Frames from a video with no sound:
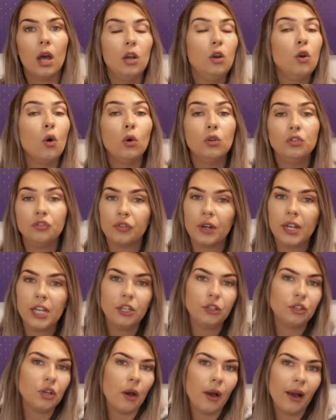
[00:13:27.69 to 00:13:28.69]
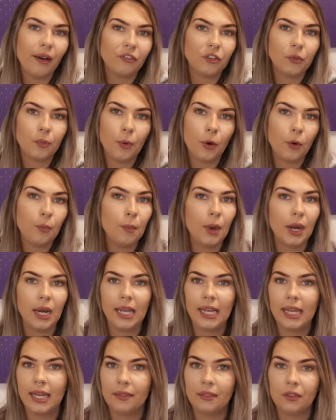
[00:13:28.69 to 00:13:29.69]
Laundry, you don't have to put
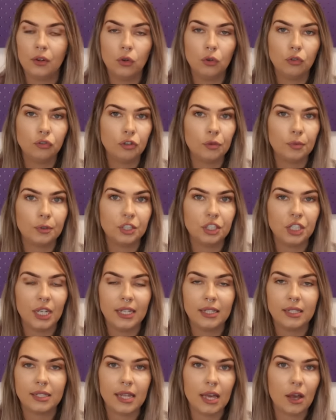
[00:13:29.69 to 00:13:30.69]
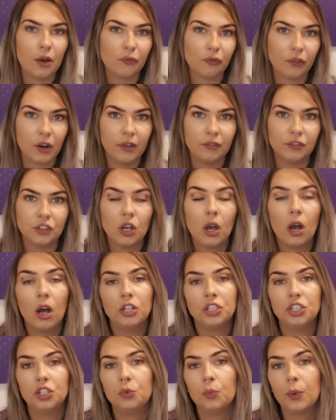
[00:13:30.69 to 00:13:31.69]
money in the laundry machines, they are free of
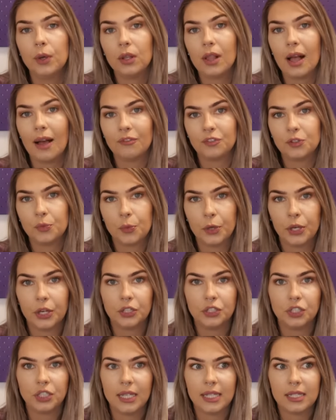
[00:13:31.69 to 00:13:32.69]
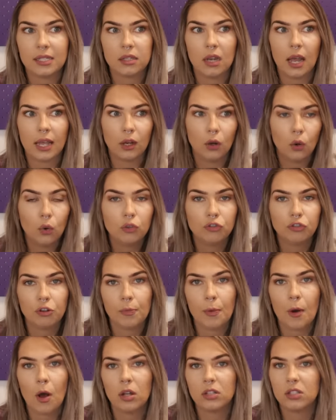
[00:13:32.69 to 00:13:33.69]
charge. You will have to purchase like laundry
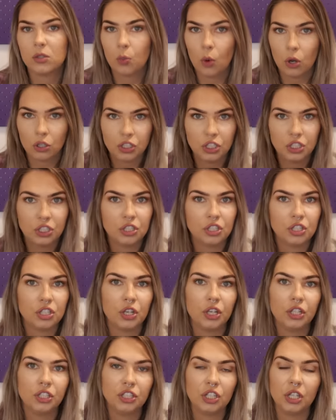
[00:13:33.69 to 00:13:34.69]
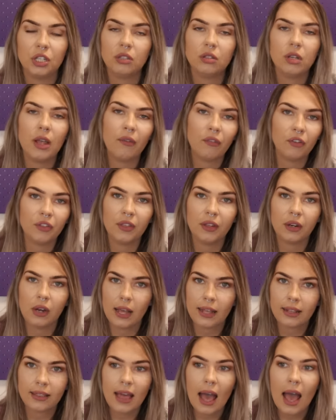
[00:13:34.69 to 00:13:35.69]
pods, washing detergent, everything
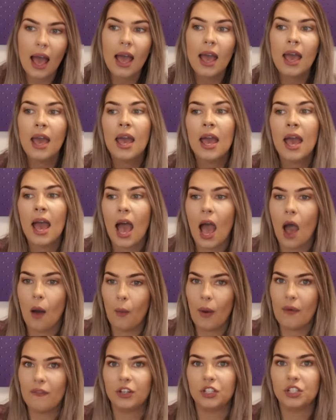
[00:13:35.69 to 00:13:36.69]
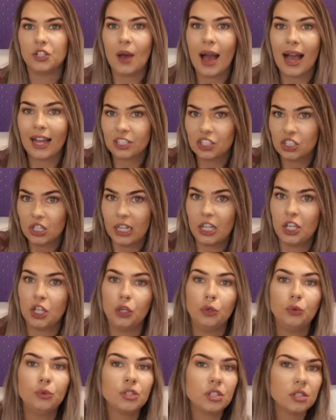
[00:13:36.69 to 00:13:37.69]
like that. However, to actually
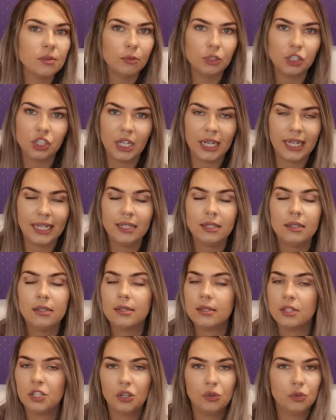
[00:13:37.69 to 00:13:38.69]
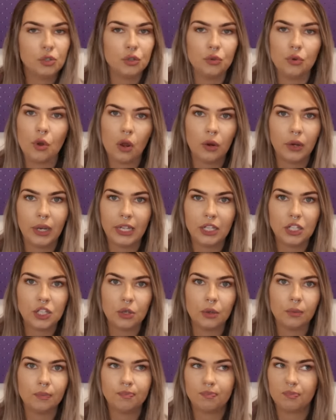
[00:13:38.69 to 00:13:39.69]
use the machines, you do not need
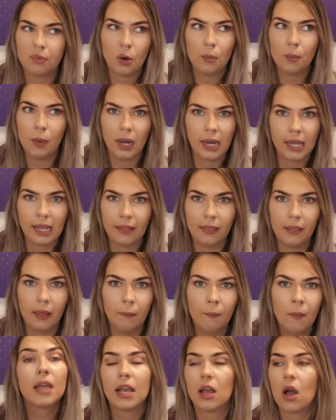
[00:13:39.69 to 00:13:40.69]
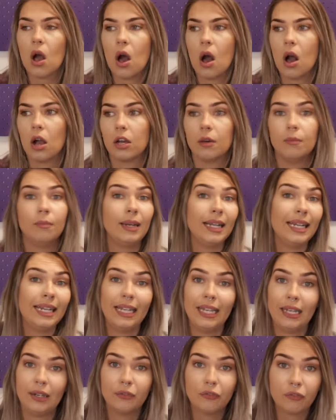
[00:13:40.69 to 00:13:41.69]
to put money in them. They are
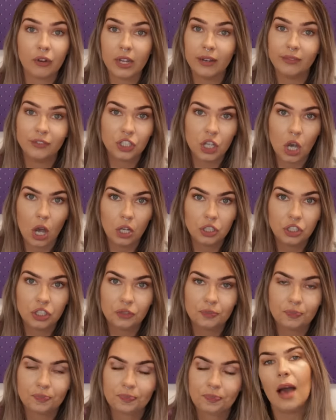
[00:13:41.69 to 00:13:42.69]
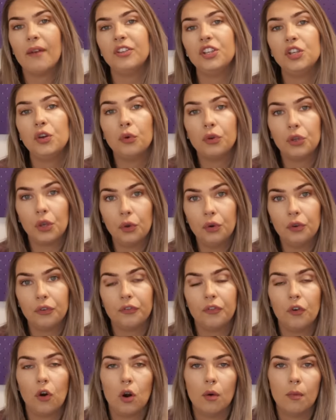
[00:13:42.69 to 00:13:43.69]
completely free of charge. Having your
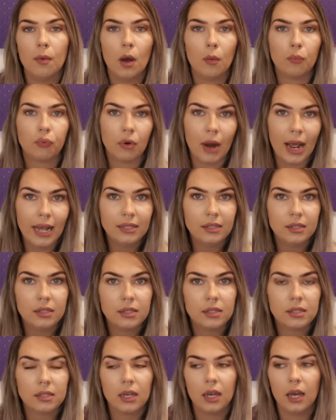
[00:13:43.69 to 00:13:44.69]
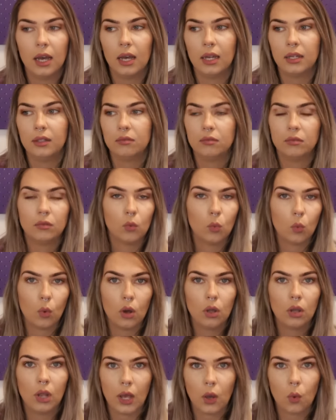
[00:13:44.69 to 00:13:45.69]
uniform pressed and
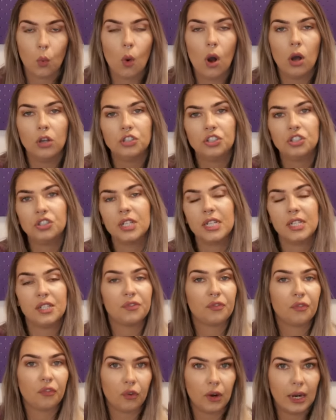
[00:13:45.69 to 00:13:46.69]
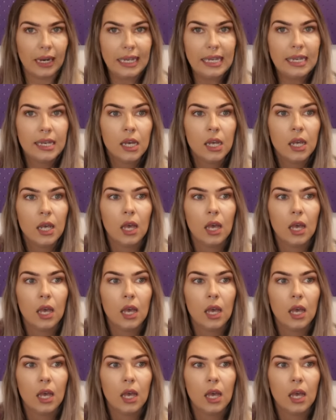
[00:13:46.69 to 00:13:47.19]
like washed is free.